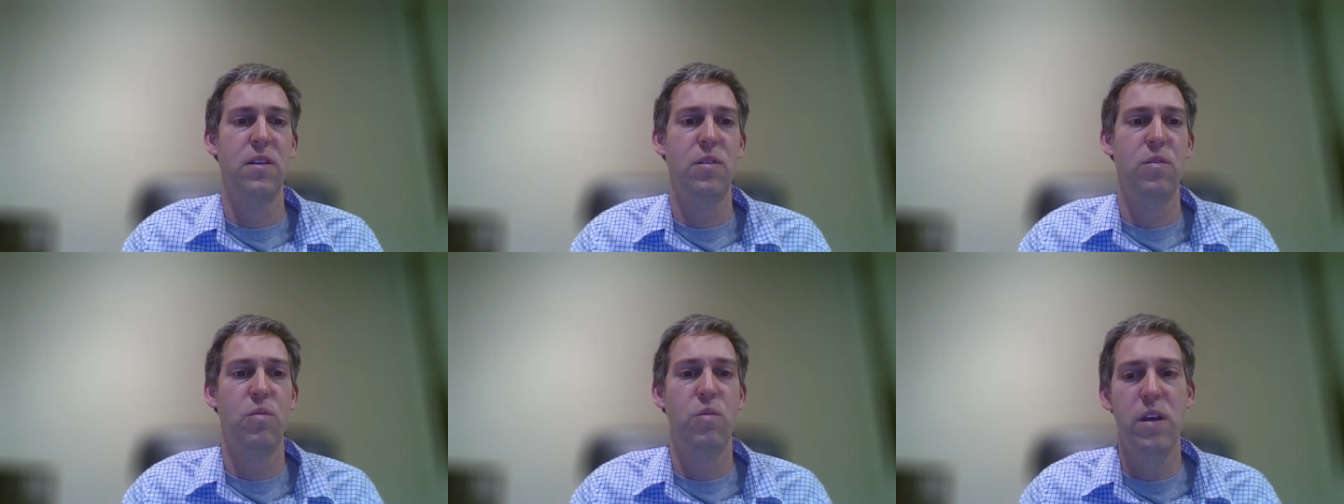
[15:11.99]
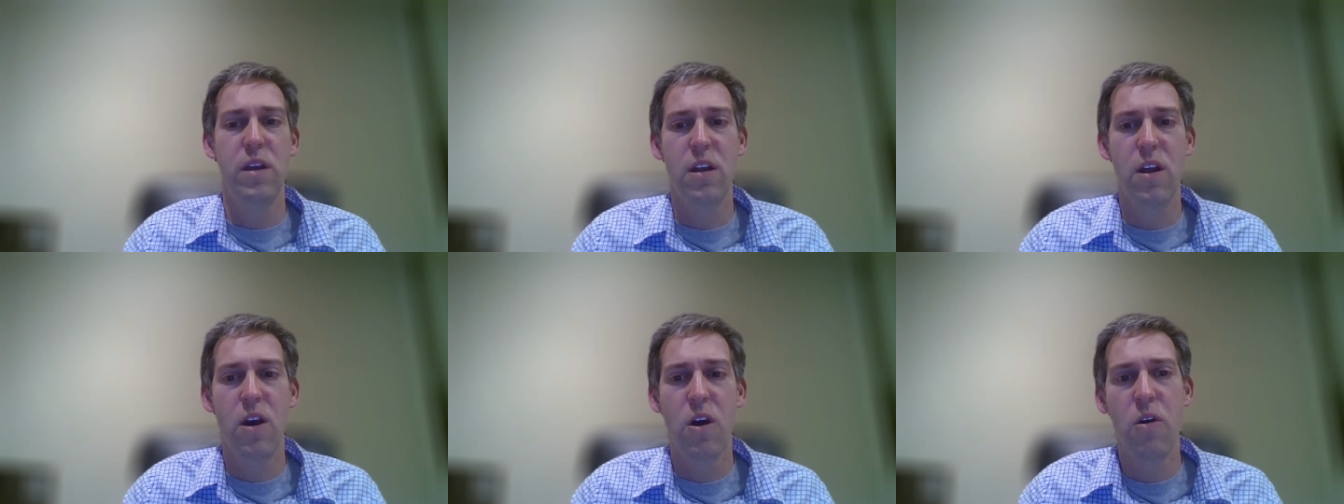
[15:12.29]

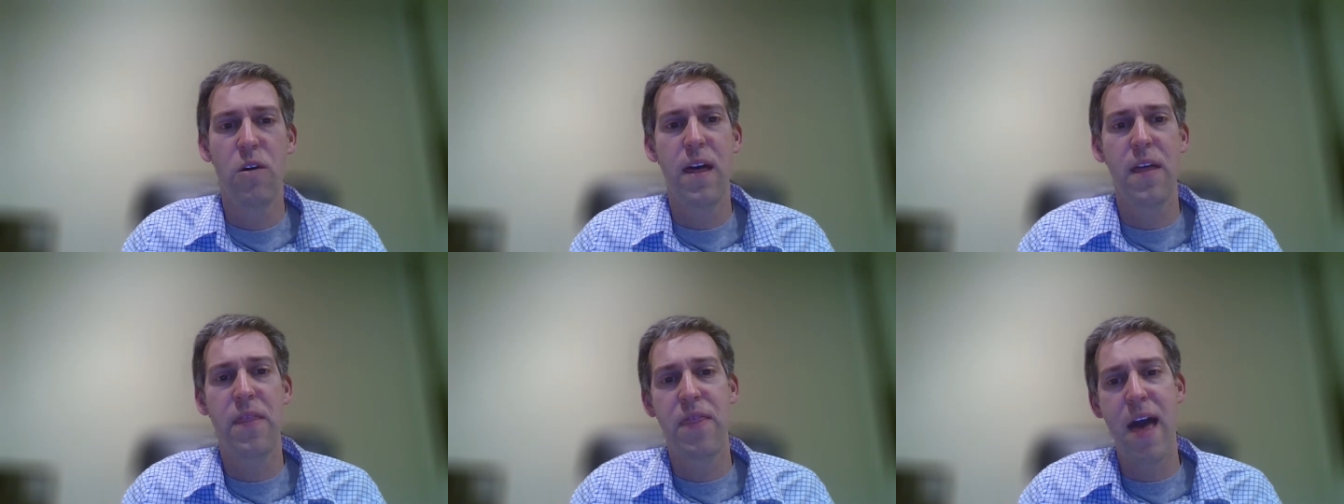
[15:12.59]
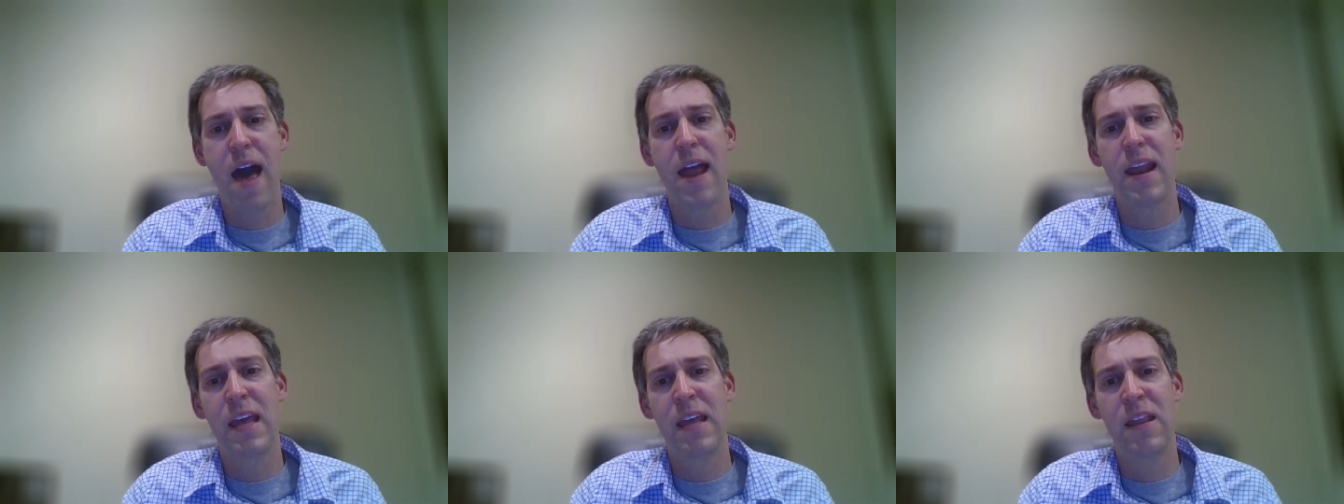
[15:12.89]
we know
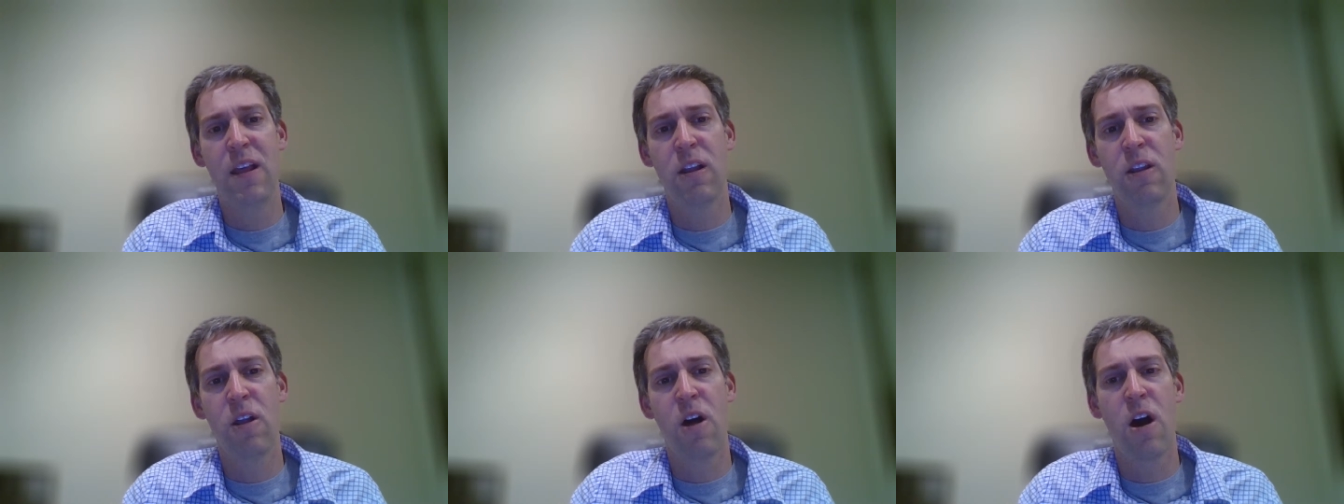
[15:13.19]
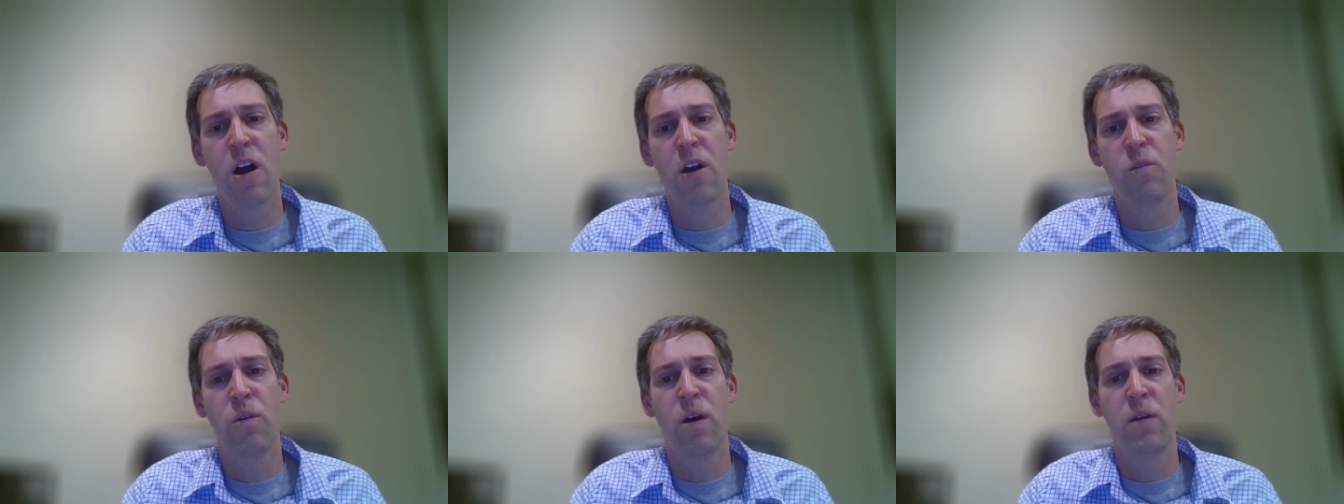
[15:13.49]
that in the
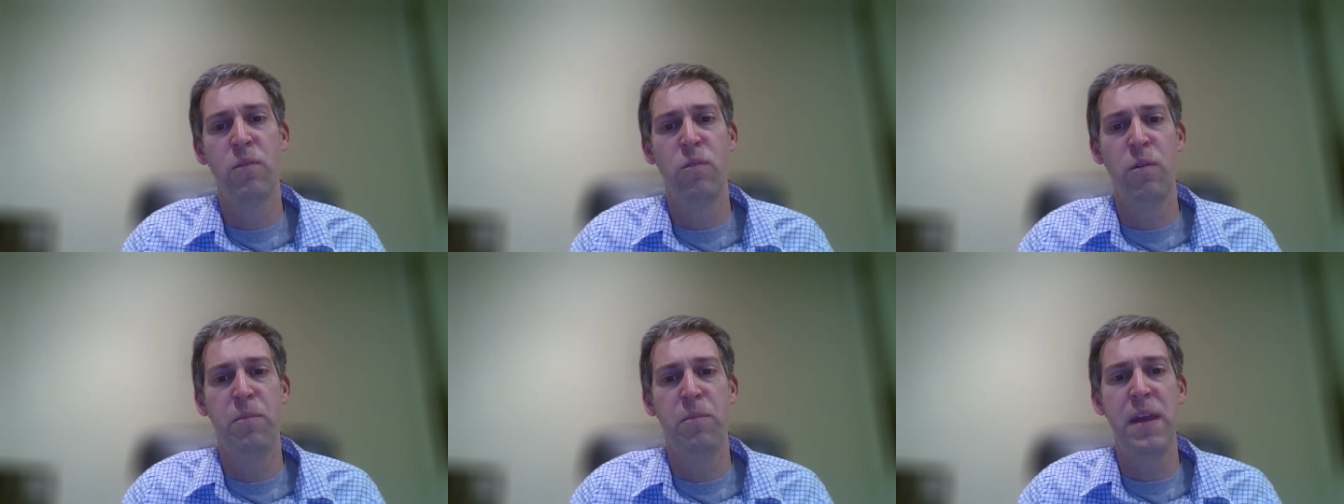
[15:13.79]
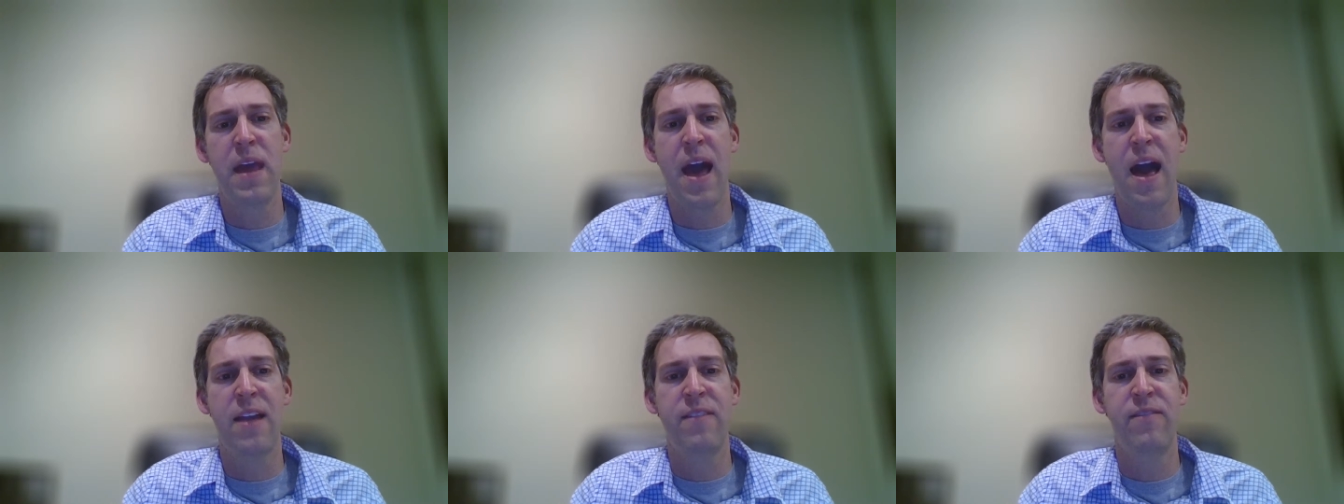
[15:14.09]
long run will
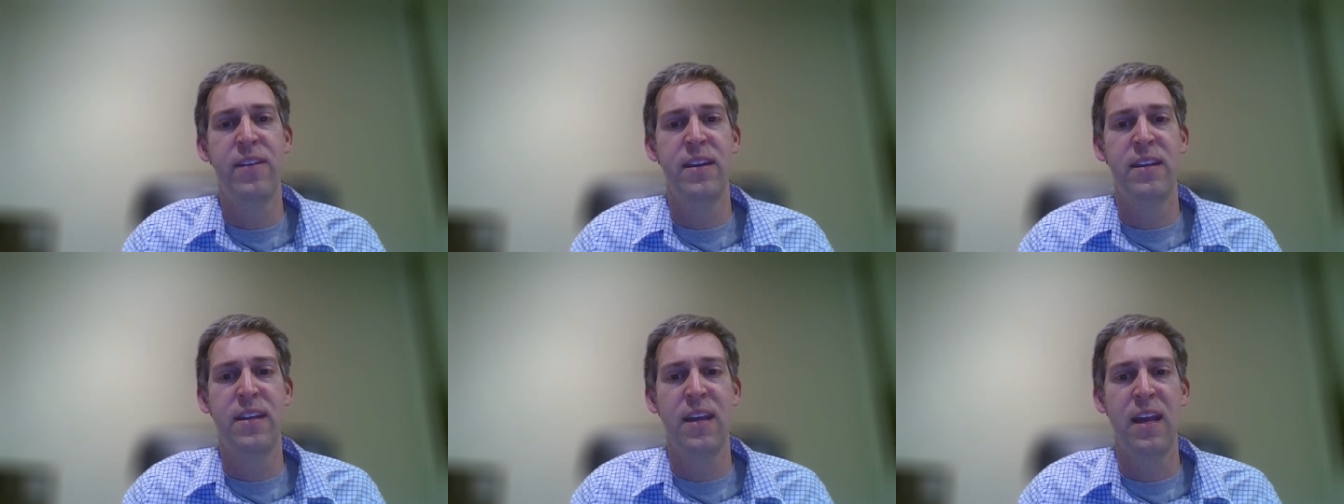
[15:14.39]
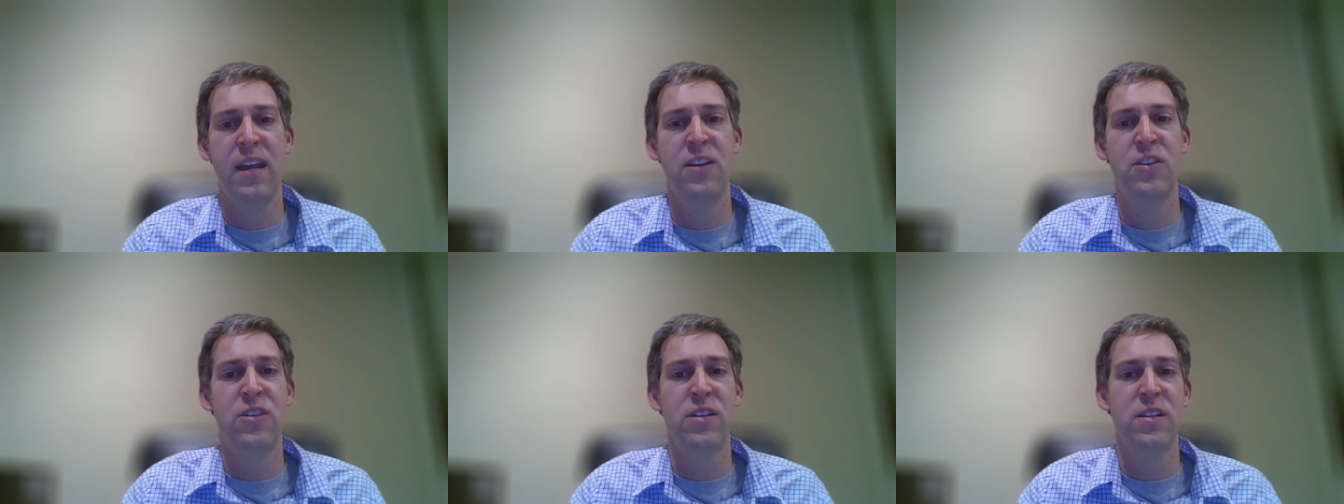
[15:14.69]
be
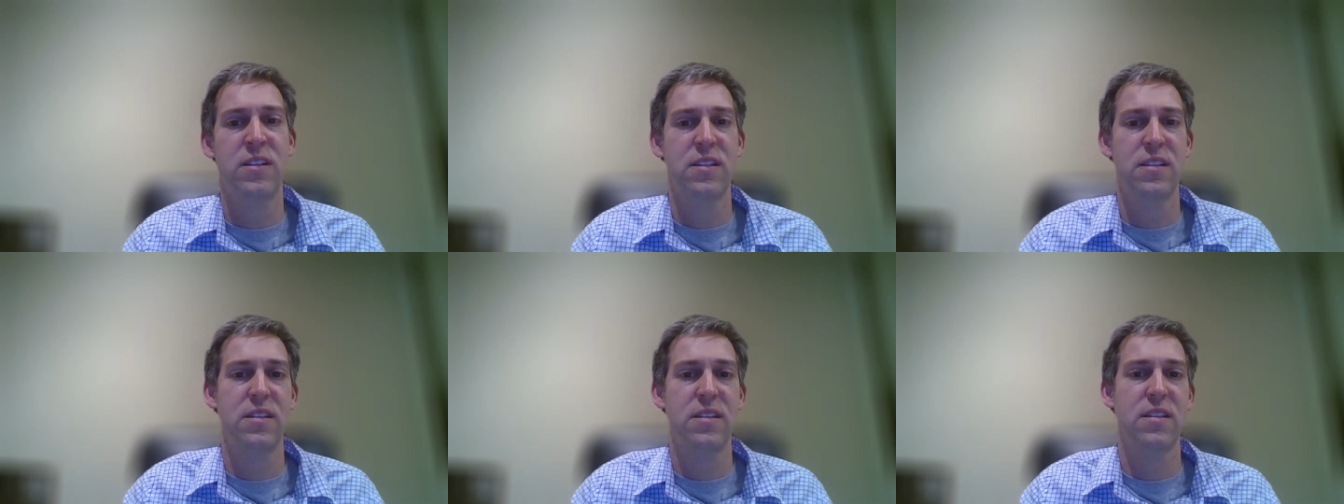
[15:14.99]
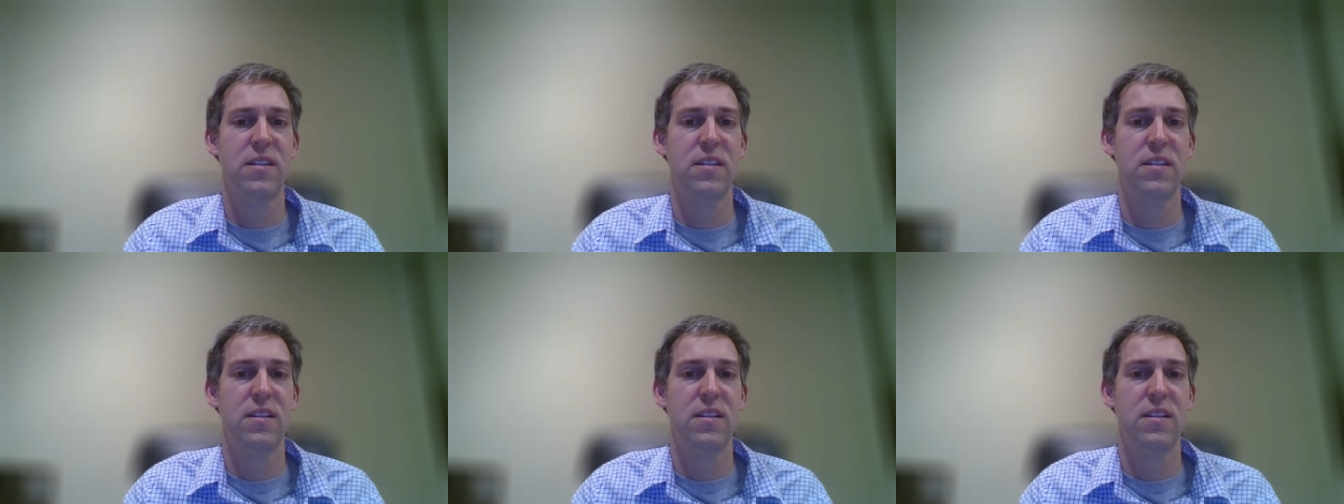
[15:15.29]
advantageous.